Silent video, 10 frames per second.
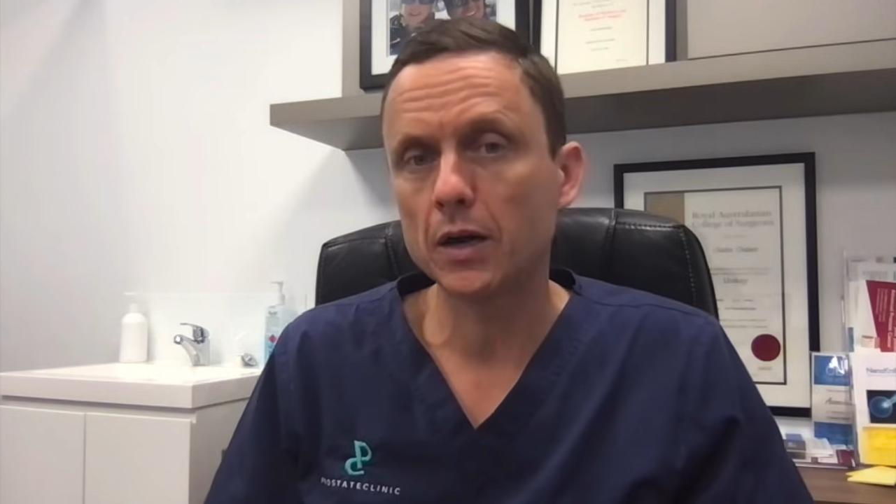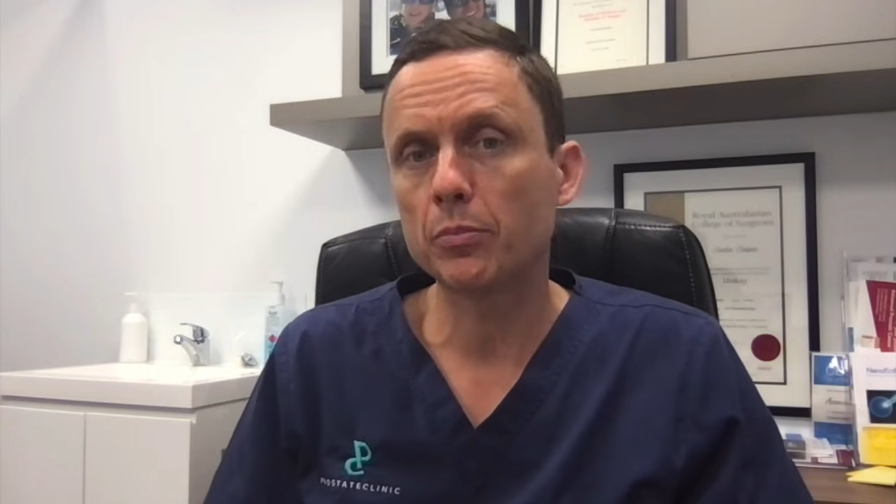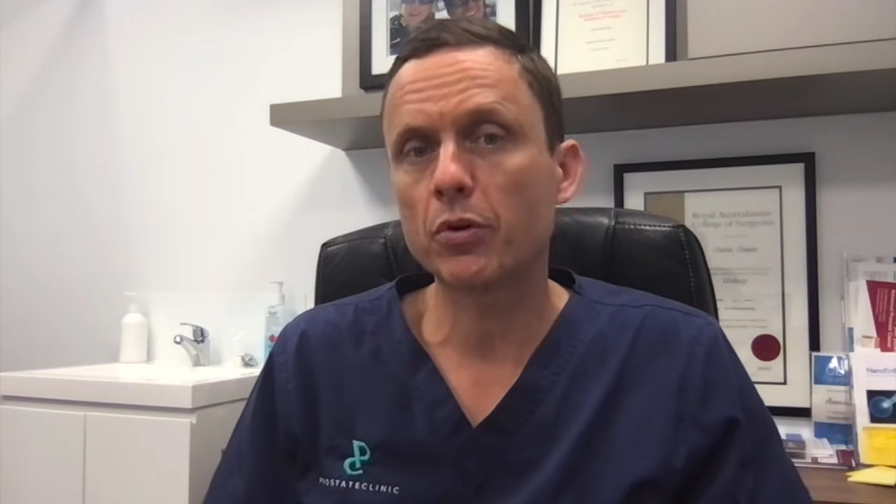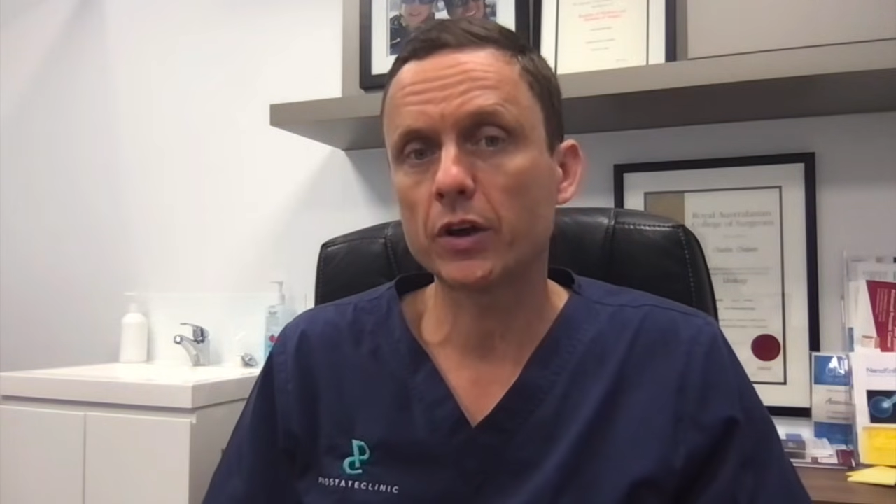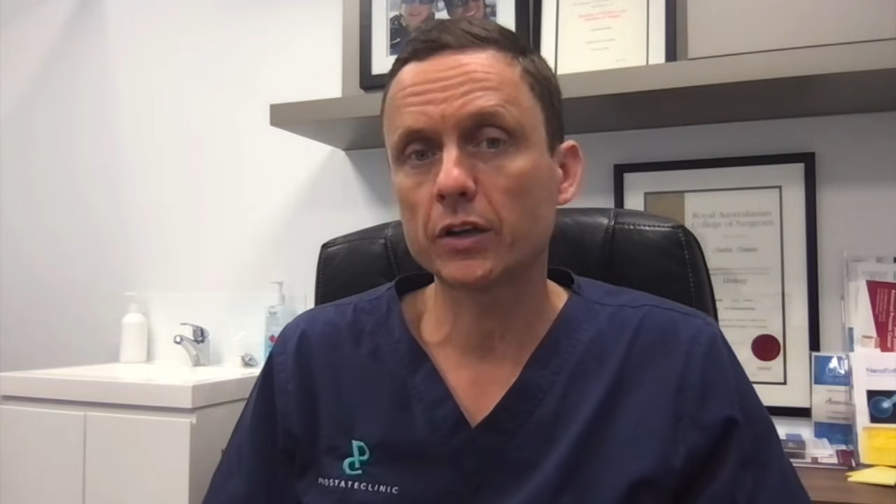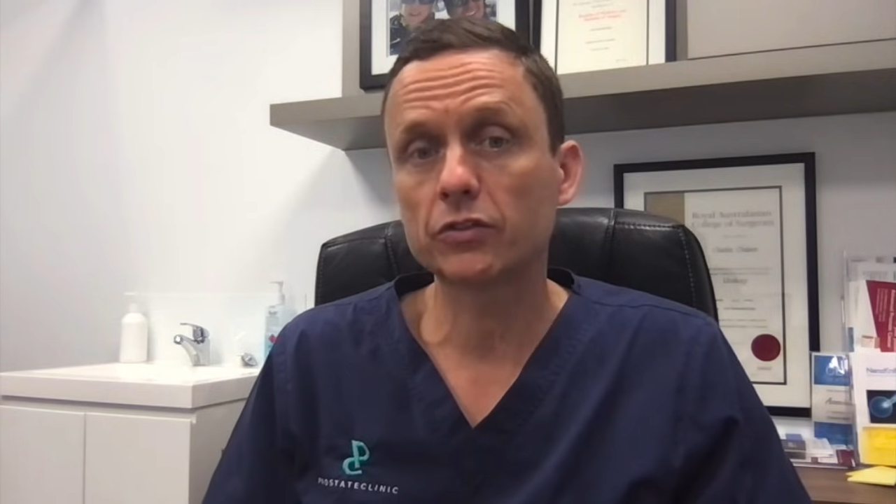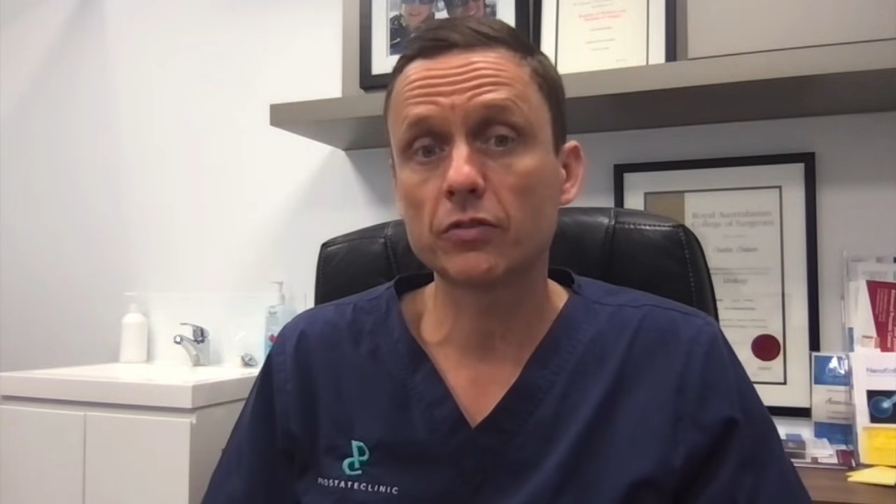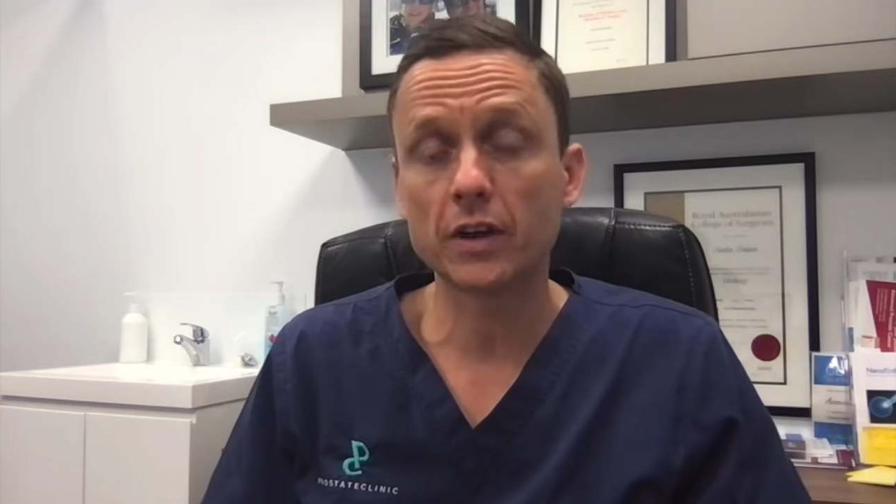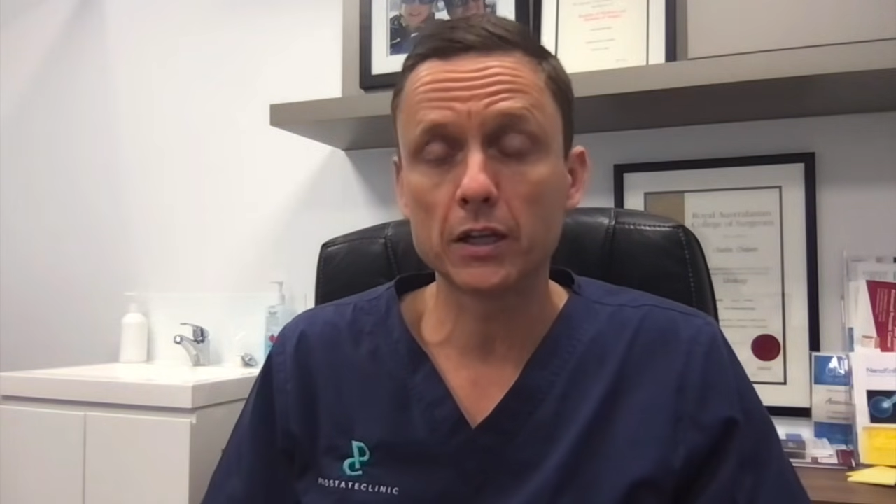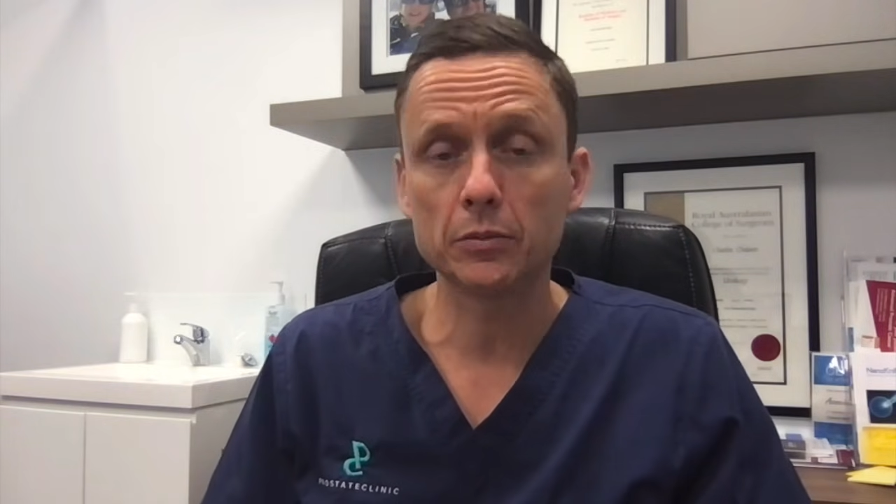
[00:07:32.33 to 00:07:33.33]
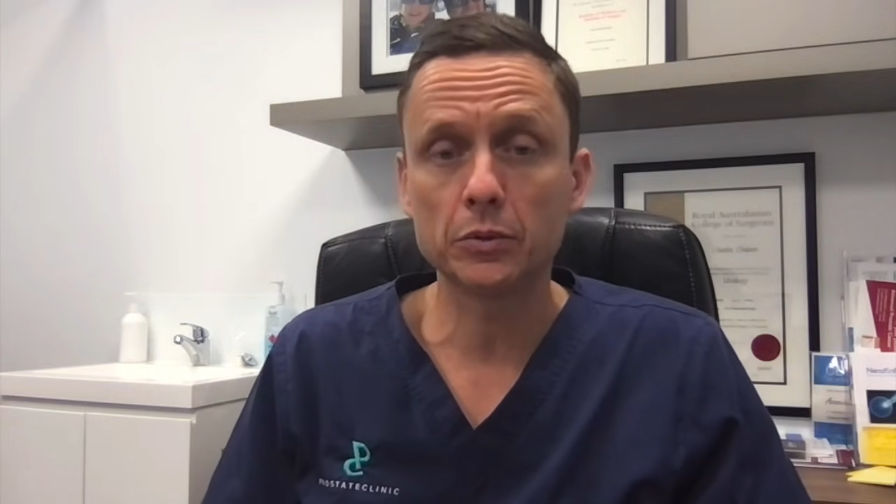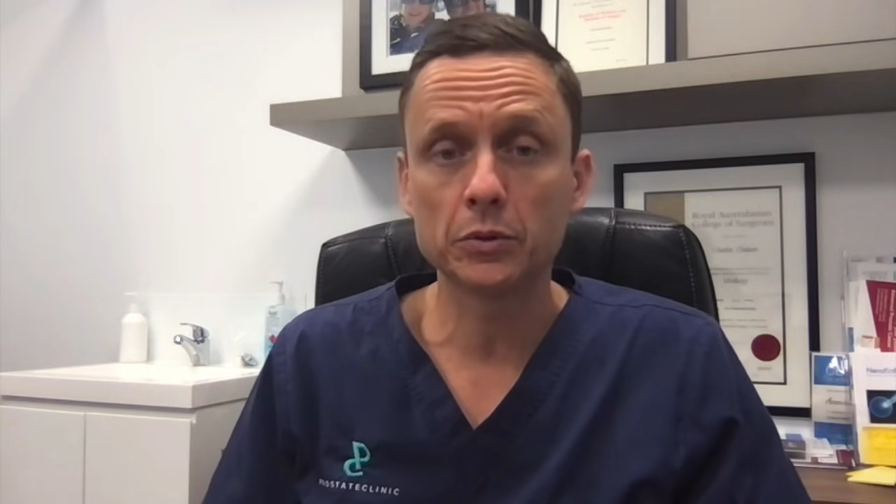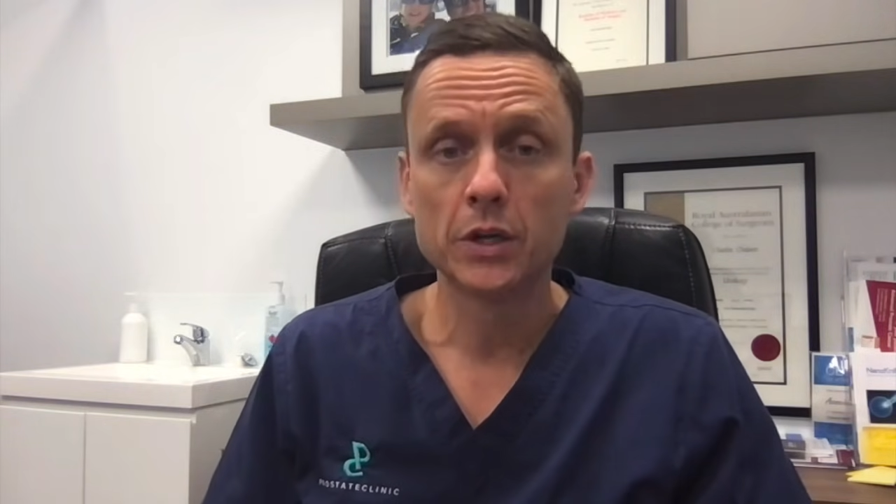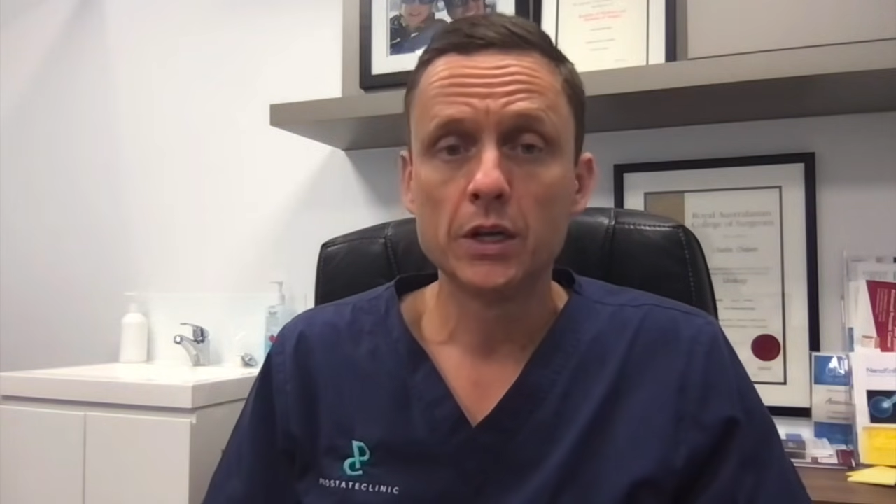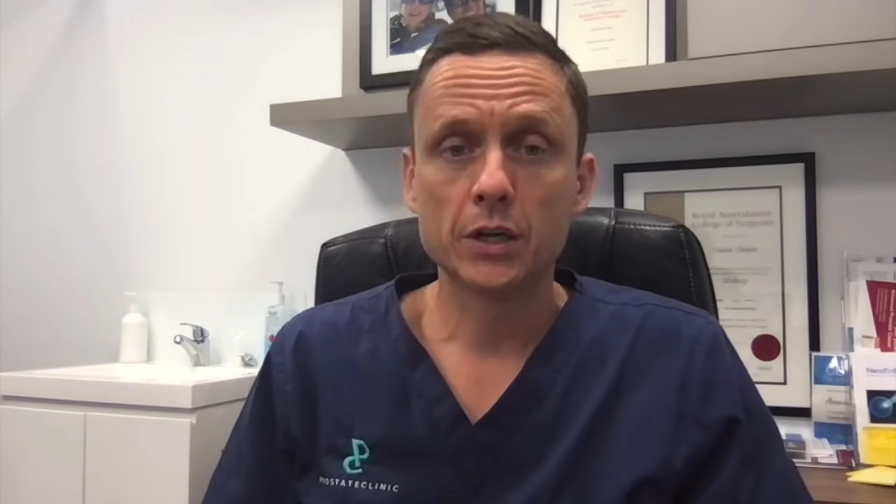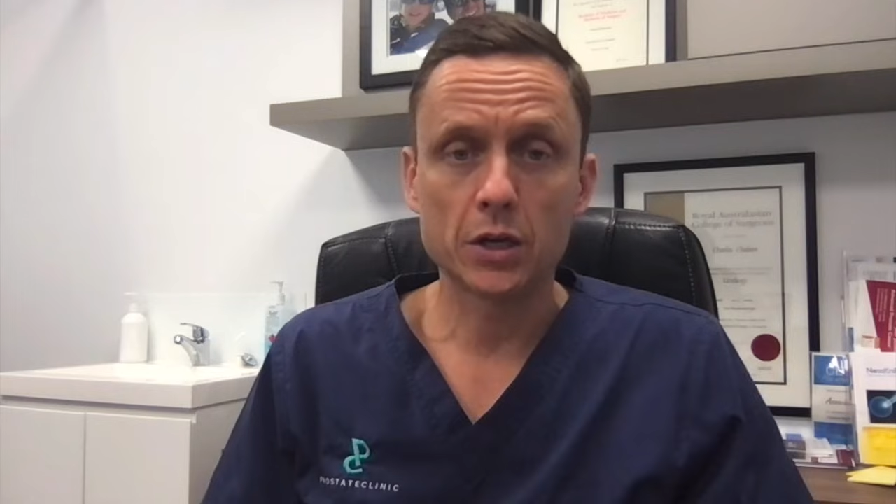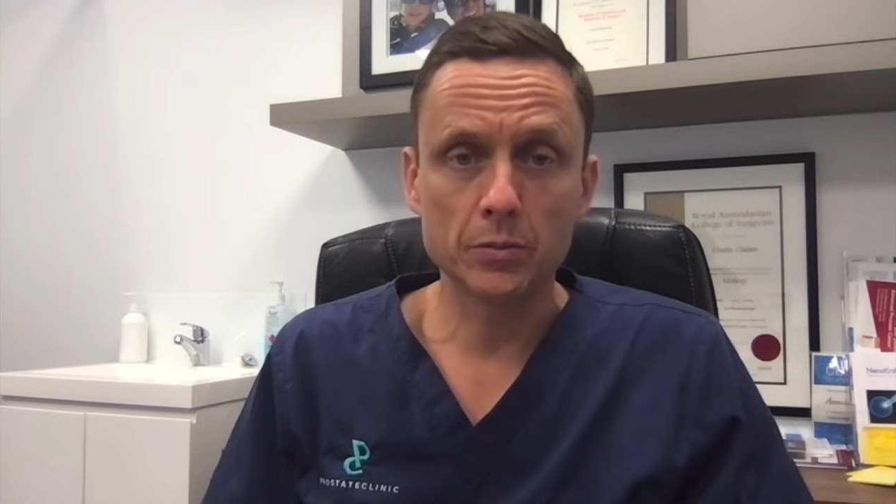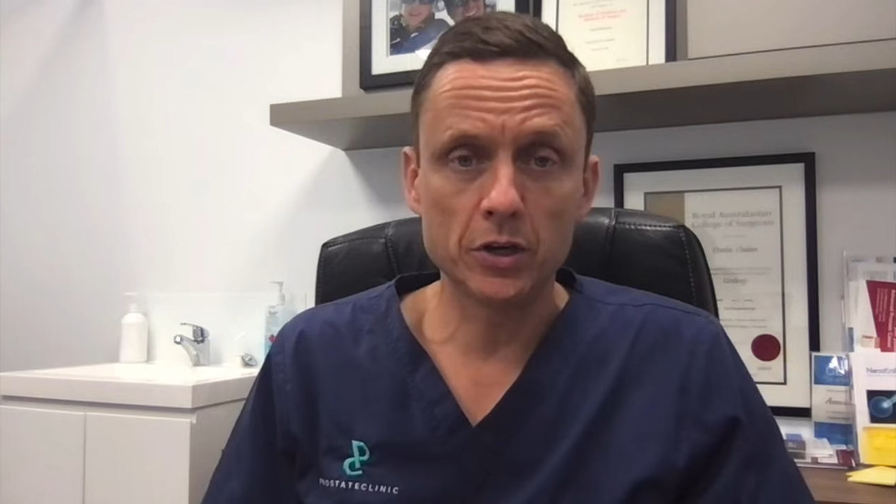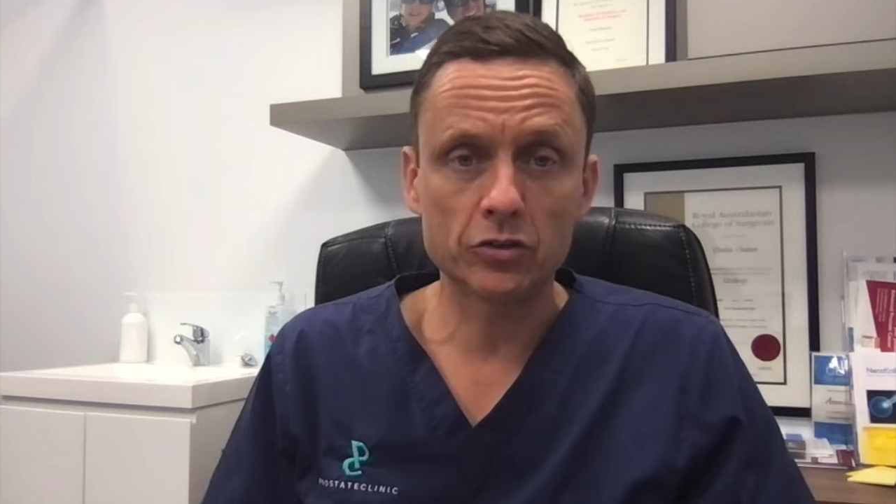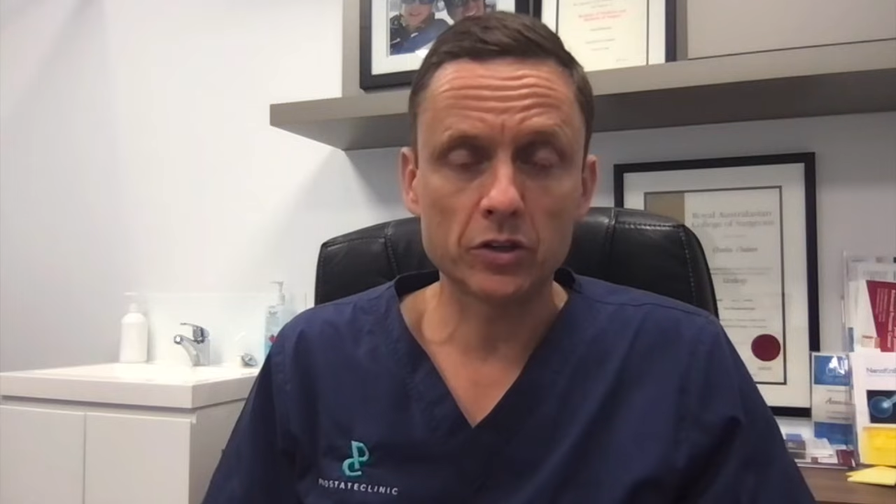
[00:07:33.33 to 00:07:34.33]
products available
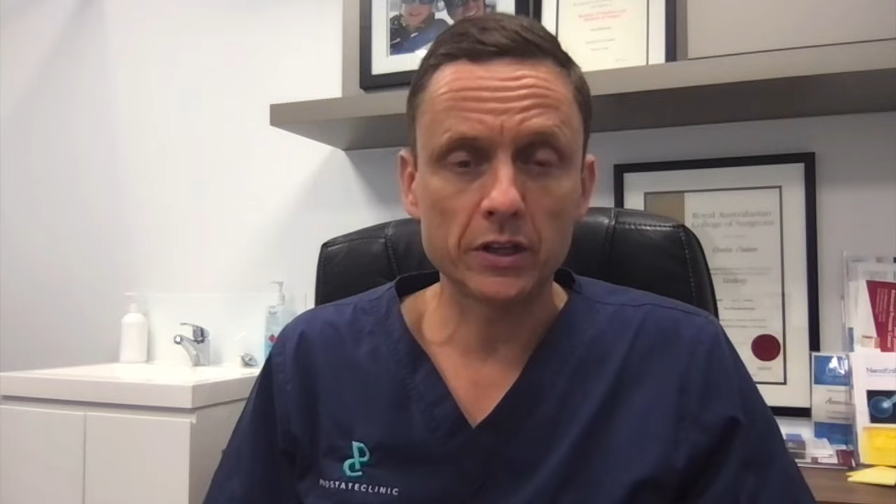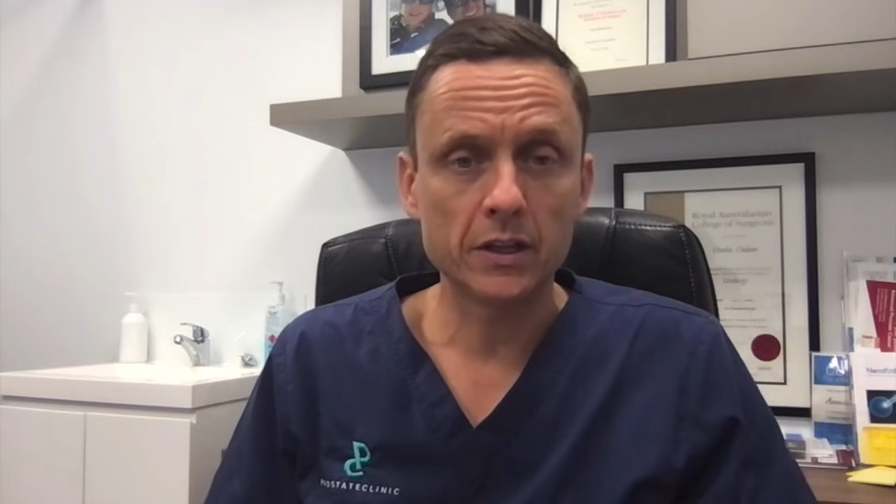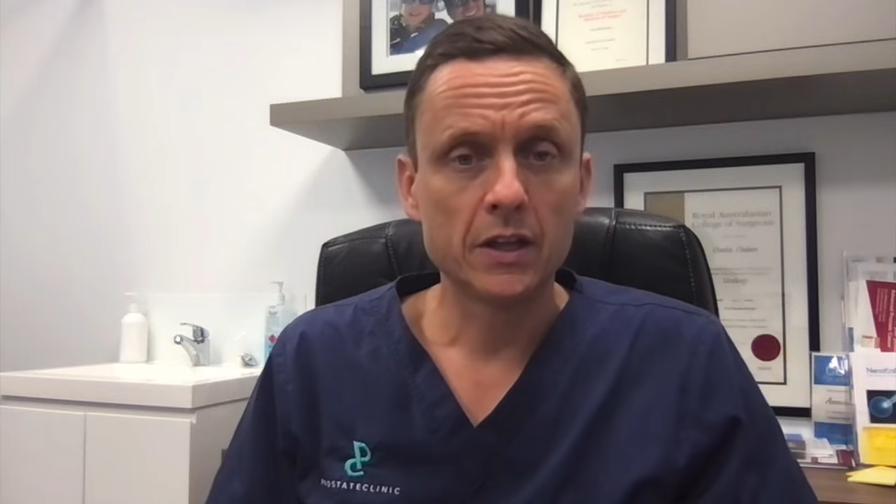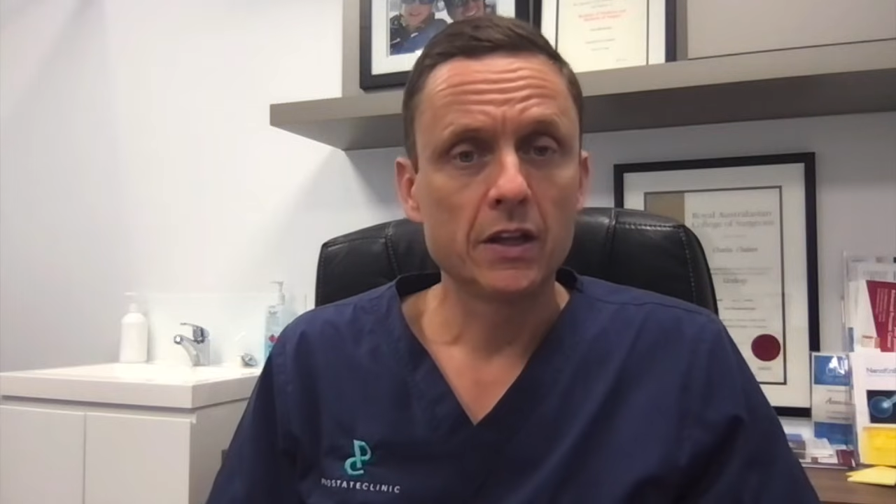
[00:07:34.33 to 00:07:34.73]
commercially.